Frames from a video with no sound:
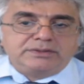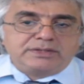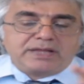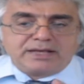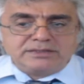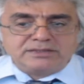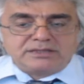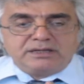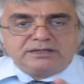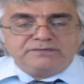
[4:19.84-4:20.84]
that's
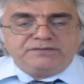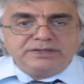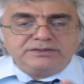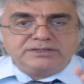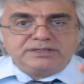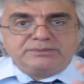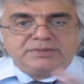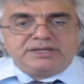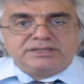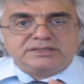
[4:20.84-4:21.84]
infinitism
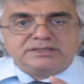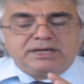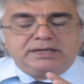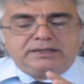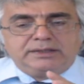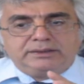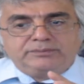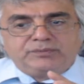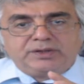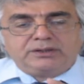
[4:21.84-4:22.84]
is
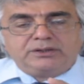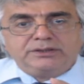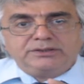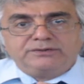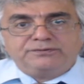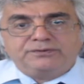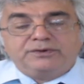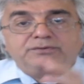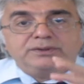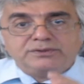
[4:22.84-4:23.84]
a kind of
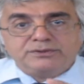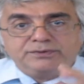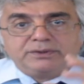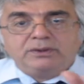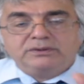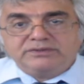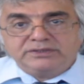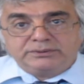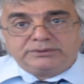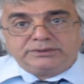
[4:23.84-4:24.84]
philosophical
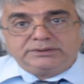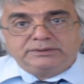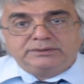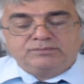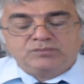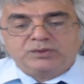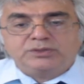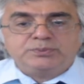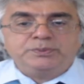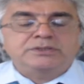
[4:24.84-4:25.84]
theory,
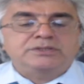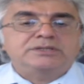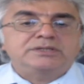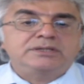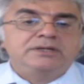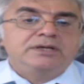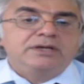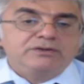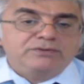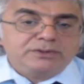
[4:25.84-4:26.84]
which means it's a
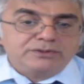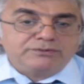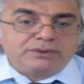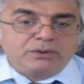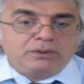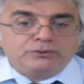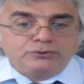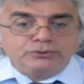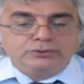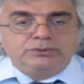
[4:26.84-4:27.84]
philosophical
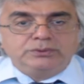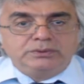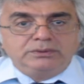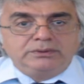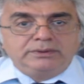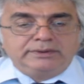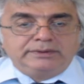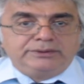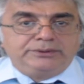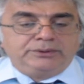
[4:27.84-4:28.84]
tool,
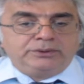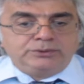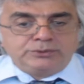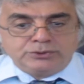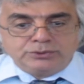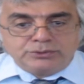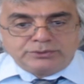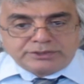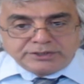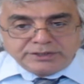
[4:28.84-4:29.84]

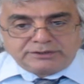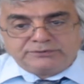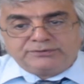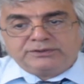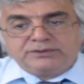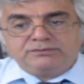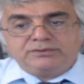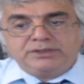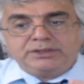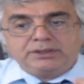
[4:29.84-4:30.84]
to create
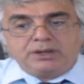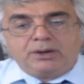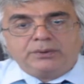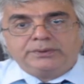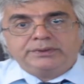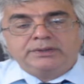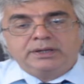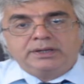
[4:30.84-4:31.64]
effectively our